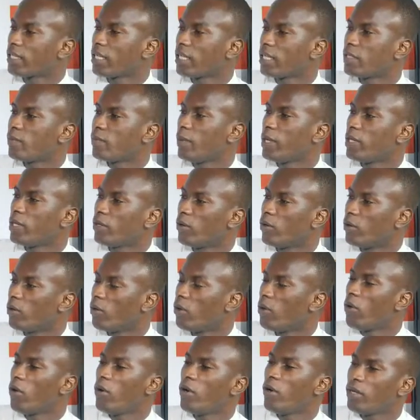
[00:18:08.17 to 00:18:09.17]
assessment on
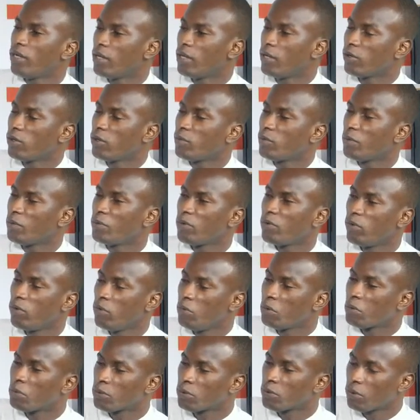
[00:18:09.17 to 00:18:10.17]
all those people
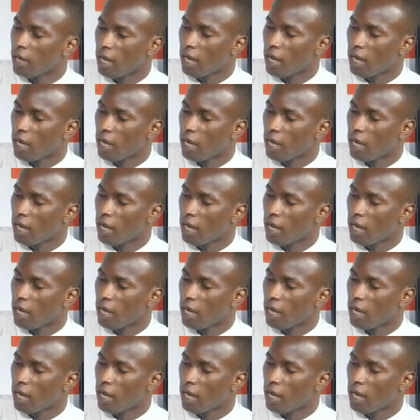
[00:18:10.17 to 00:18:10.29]
who